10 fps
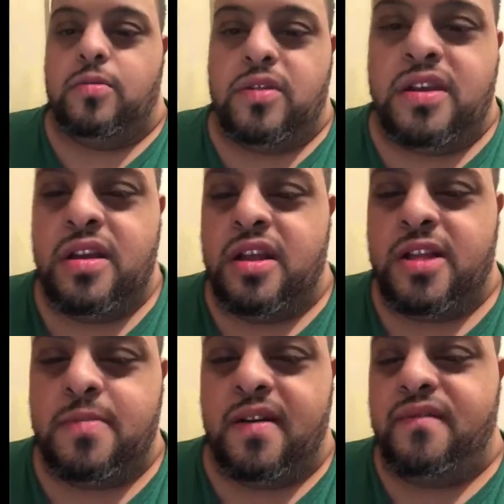
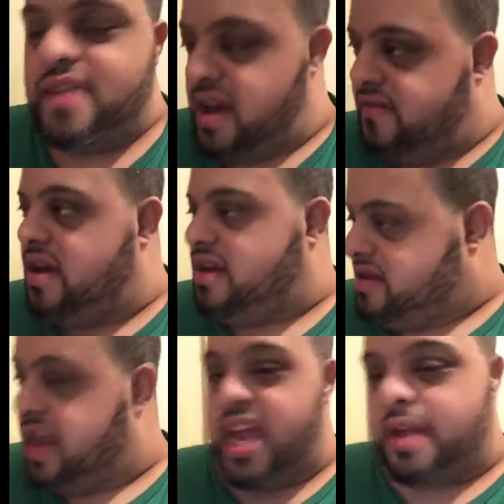It's my favorite
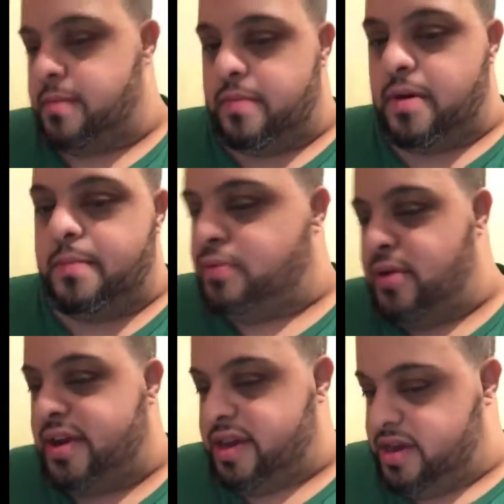name, a
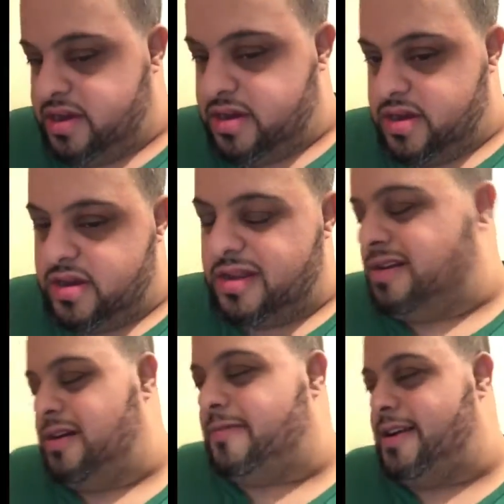boy.
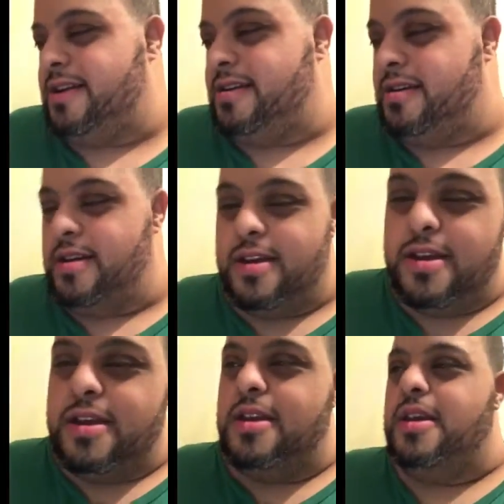That way,
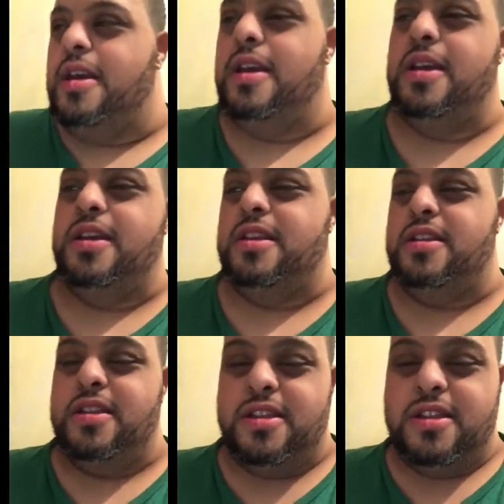
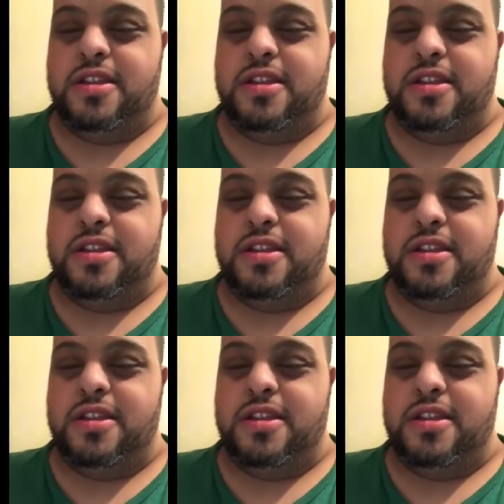and